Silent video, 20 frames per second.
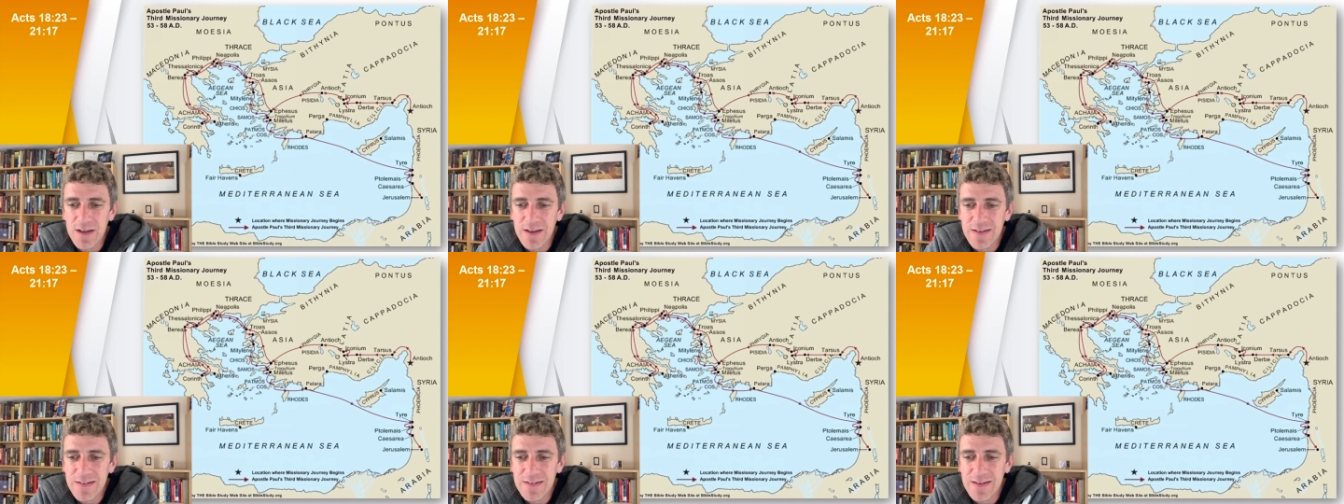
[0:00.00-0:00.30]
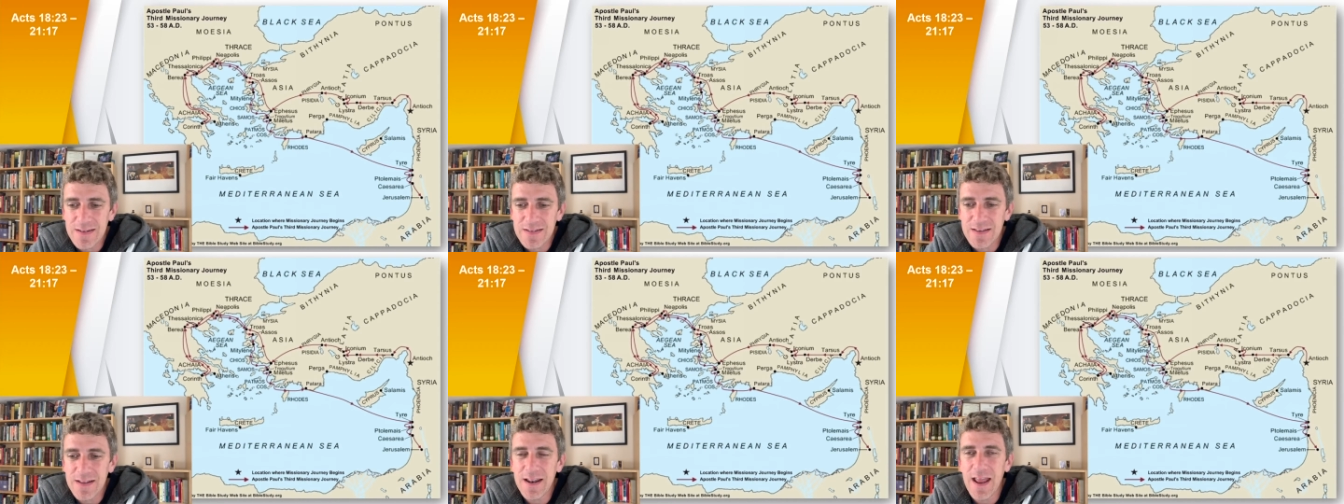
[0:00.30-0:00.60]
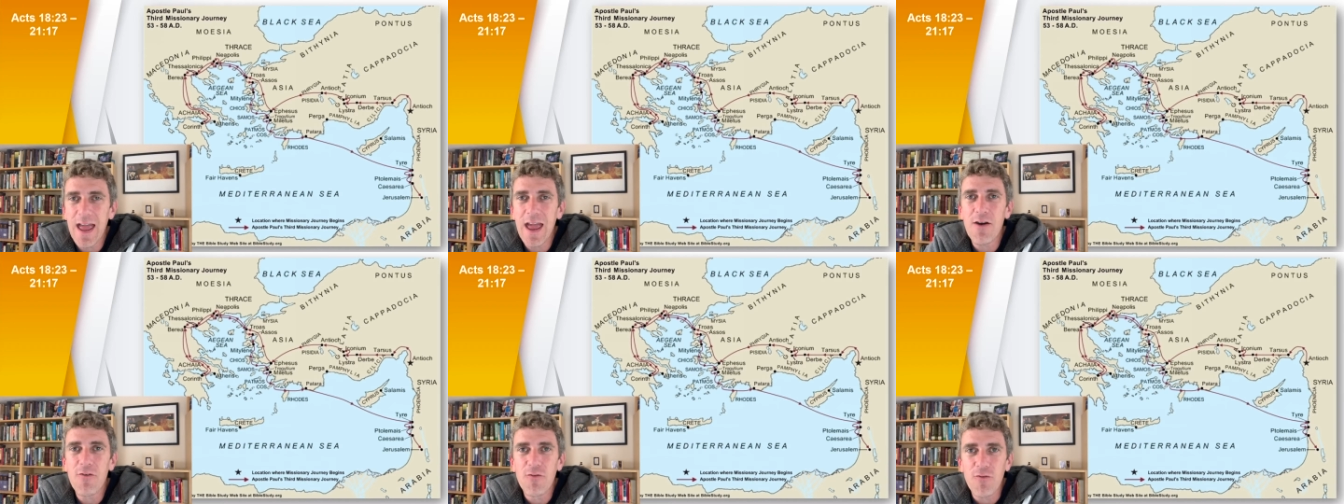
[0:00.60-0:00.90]
It says that
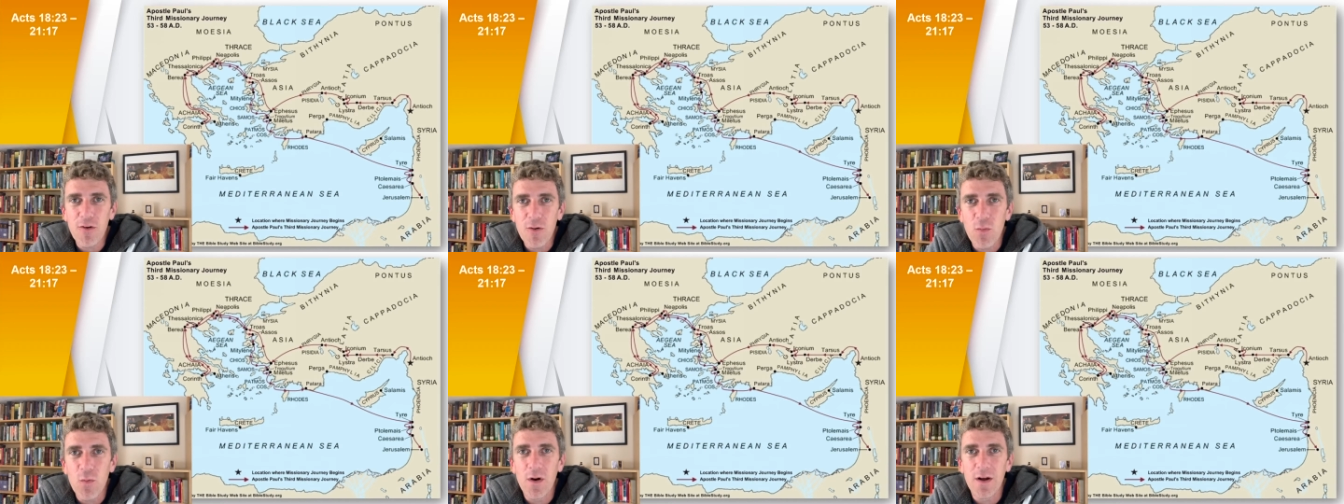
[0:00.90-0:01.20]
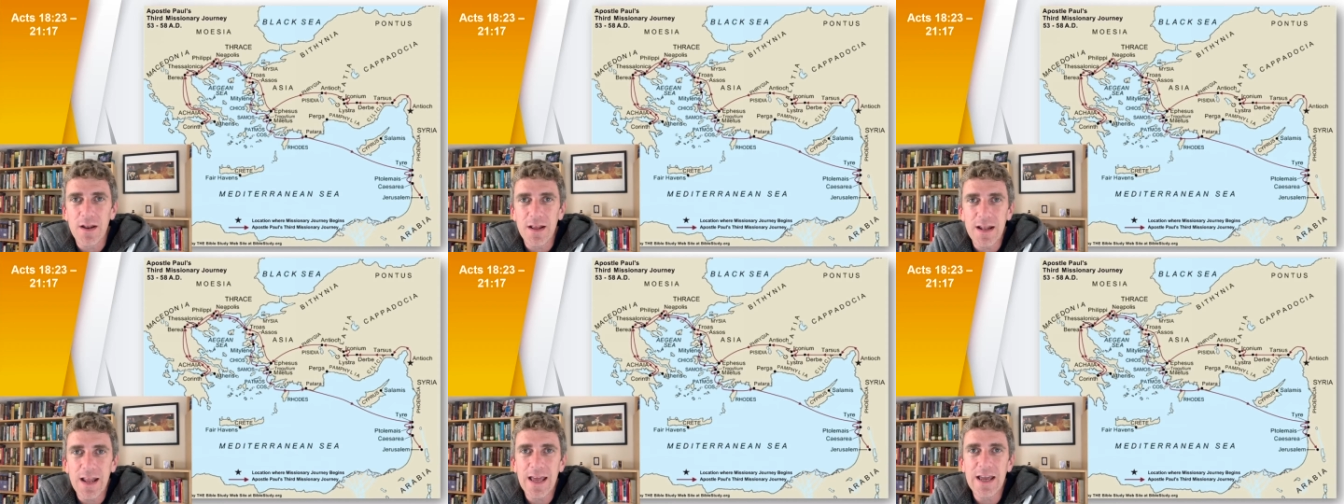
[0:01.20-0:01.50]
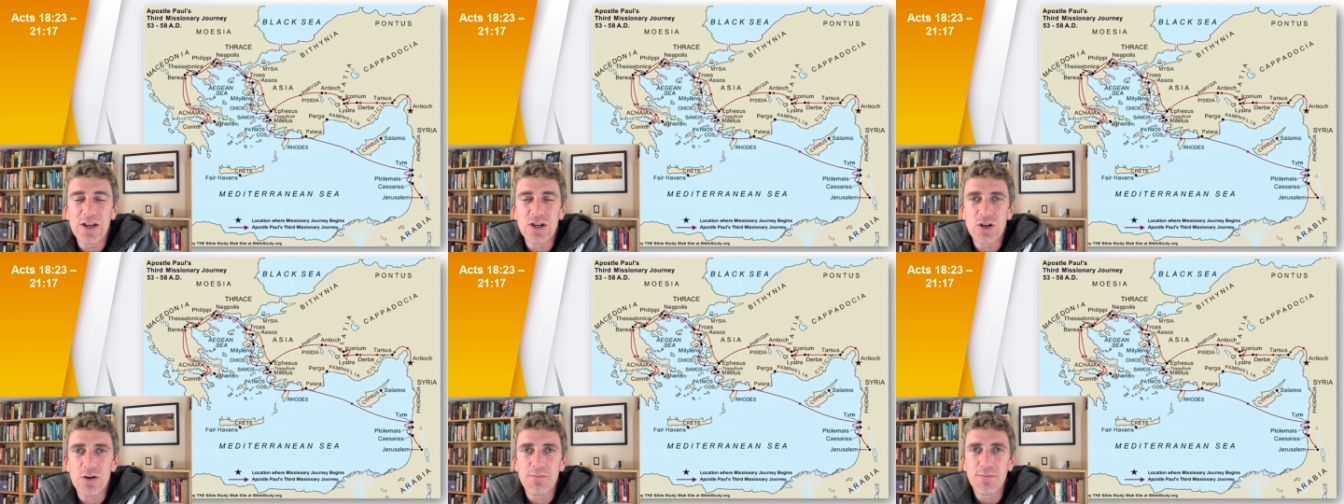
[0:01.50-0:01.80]
everyone in
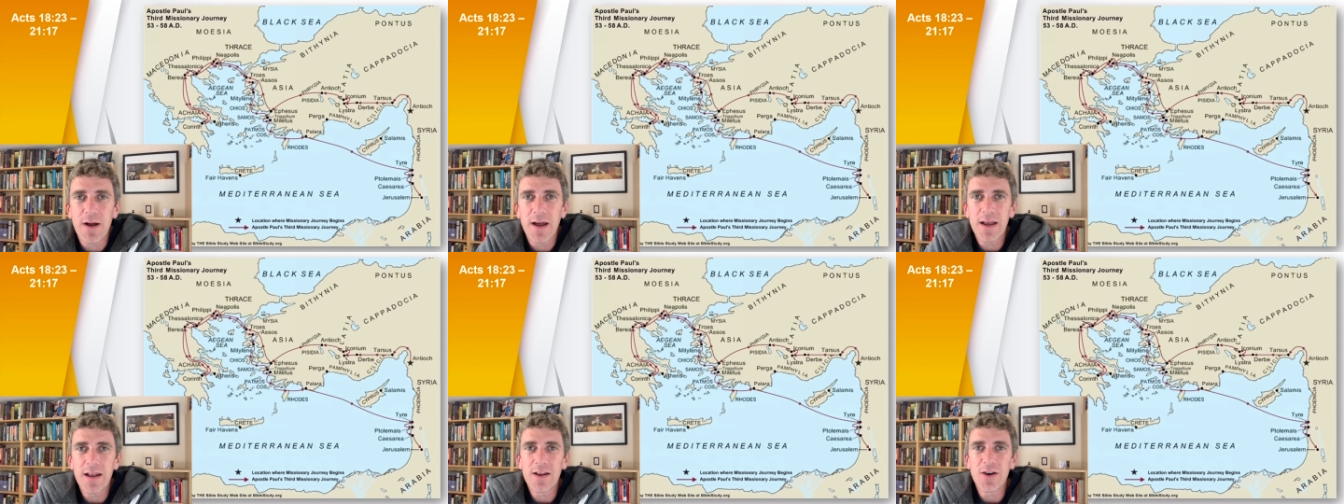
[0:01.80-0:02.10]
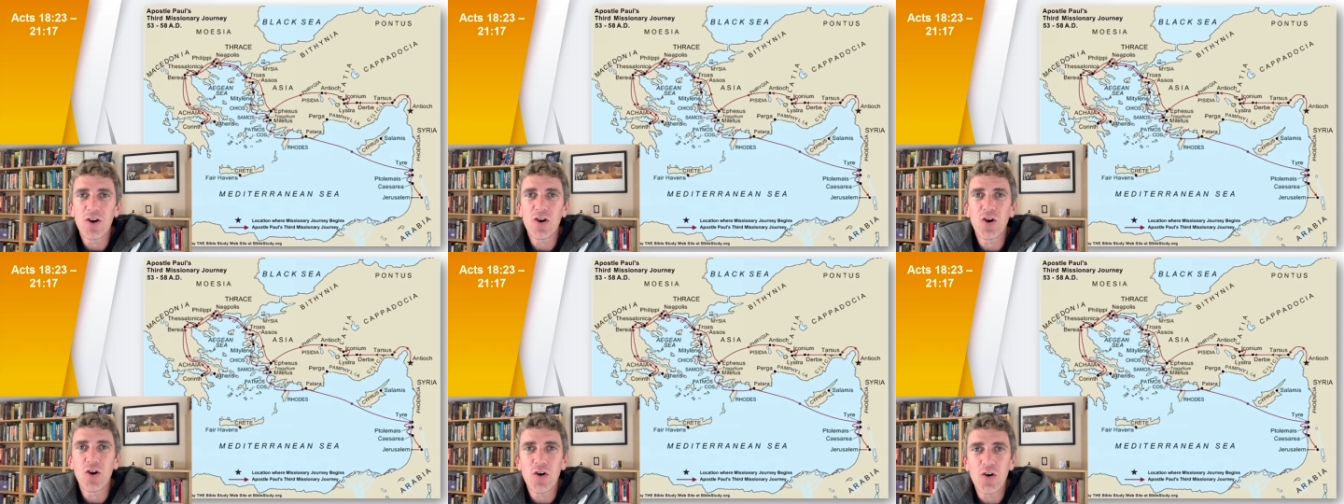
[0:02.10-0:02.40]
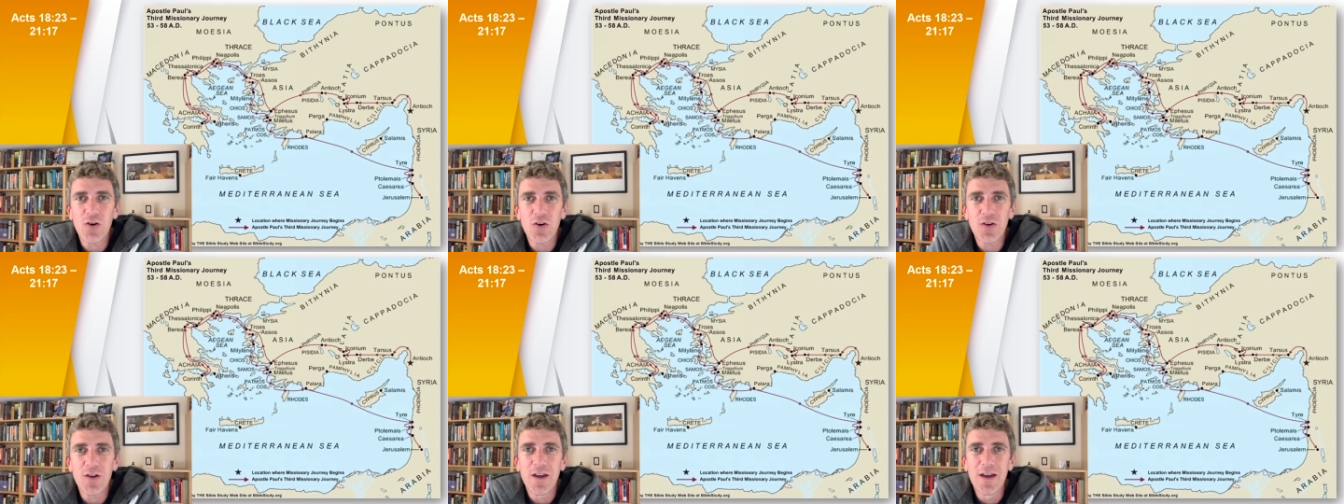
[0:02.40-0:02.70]
Asia Minor
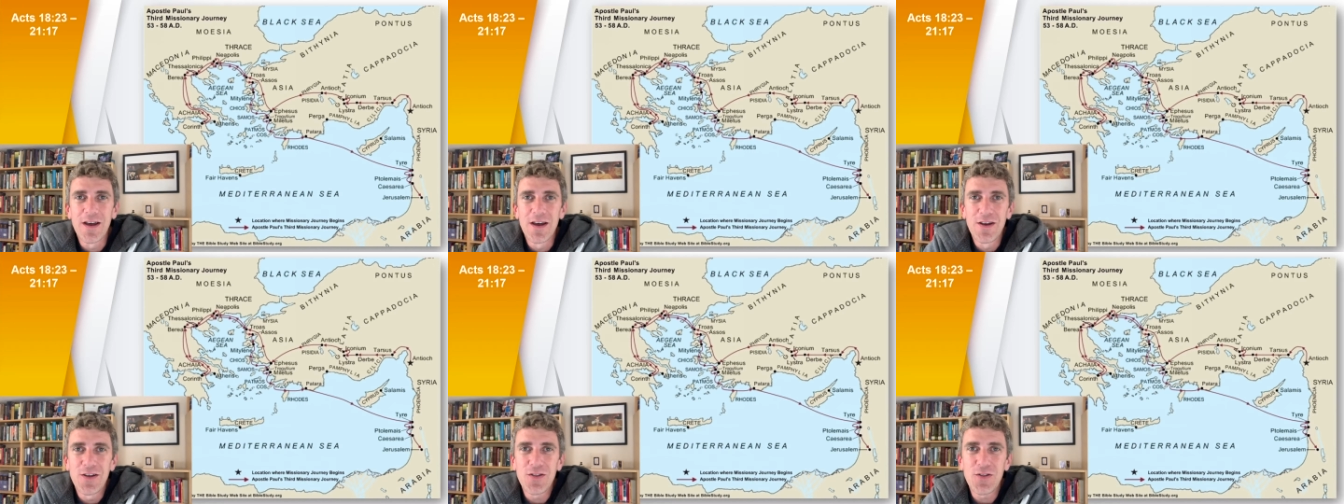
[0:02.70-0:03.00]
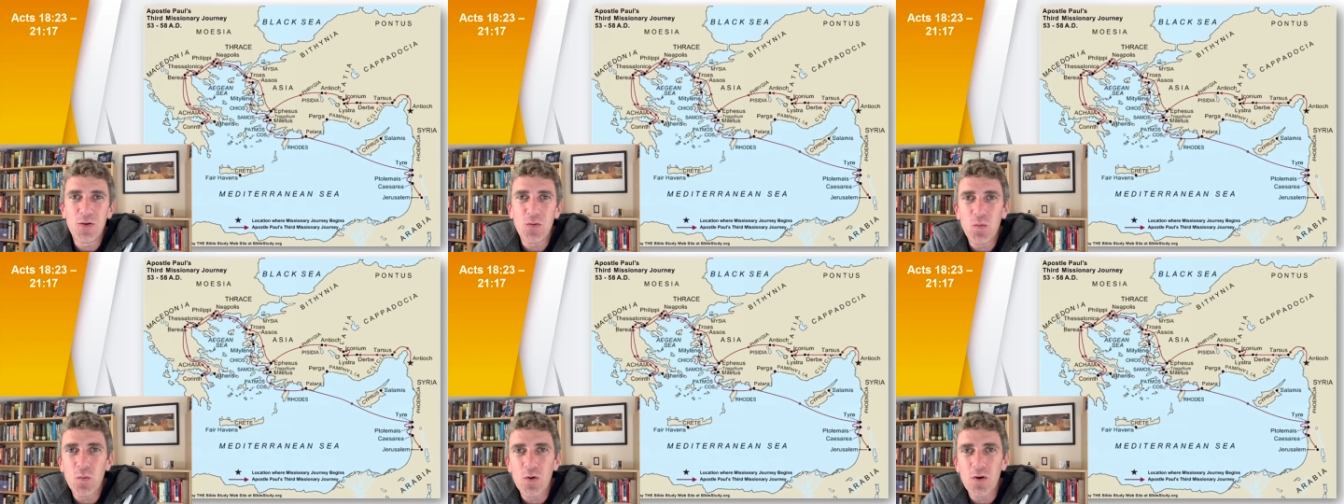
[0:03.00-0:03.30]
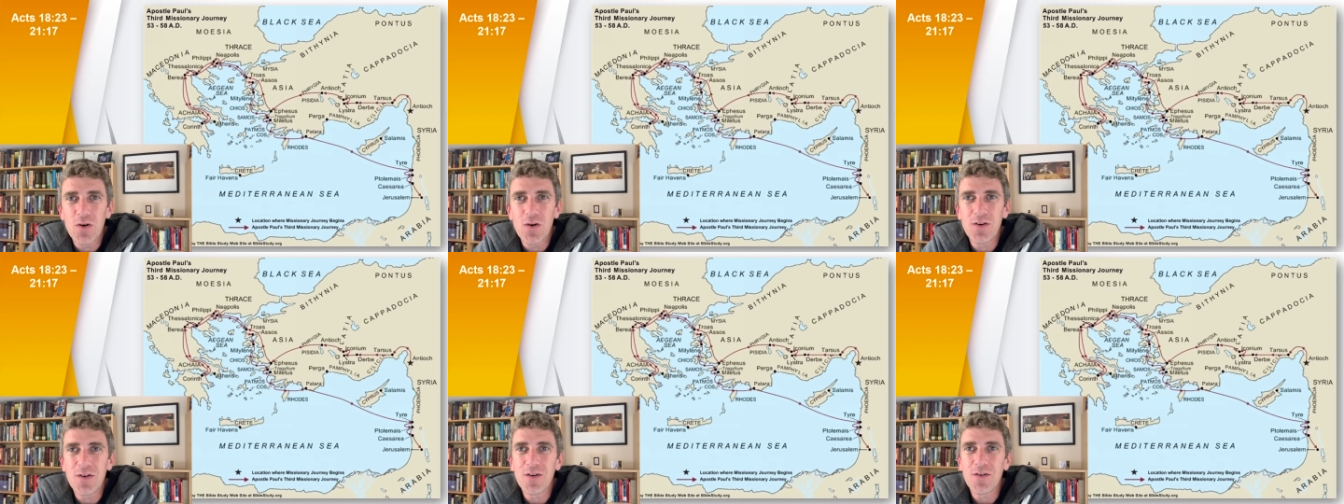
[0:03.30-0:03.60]
heard the
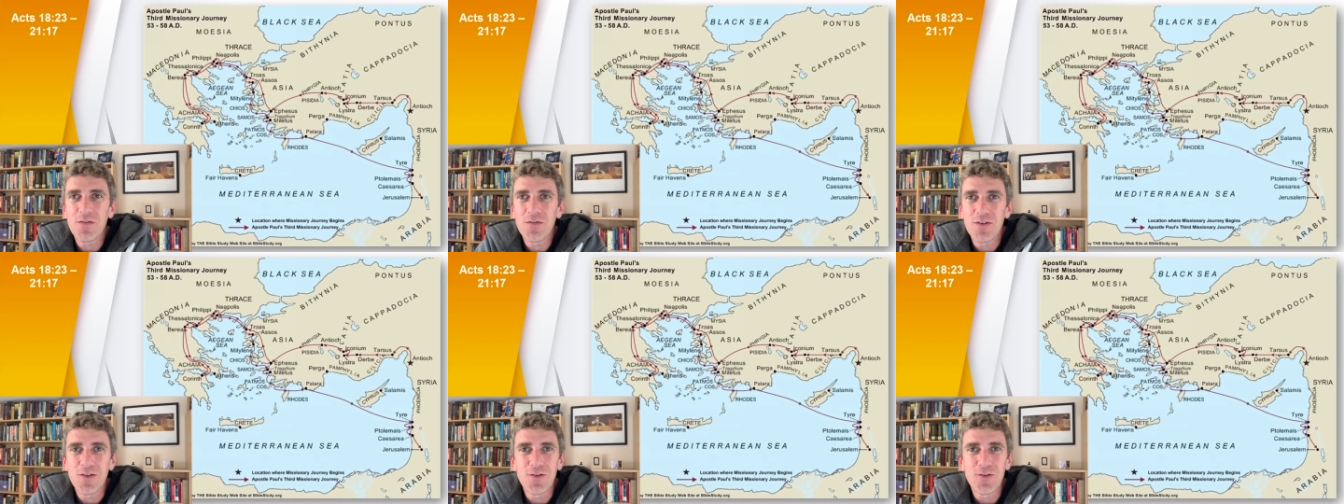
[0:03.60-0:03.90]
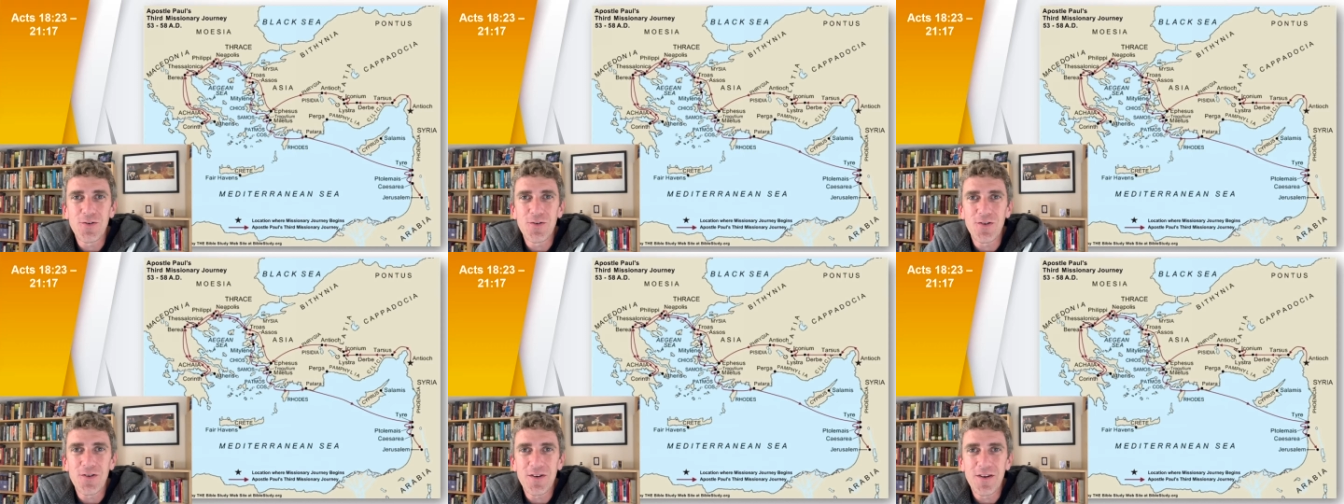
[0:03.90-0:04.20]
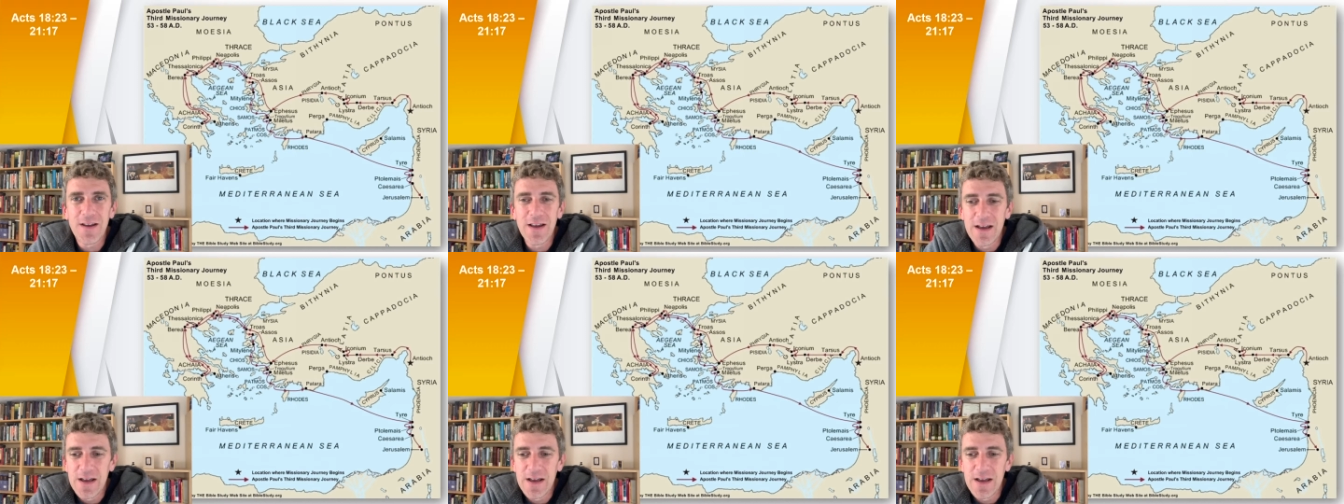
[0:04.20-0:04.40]
word of the Lord.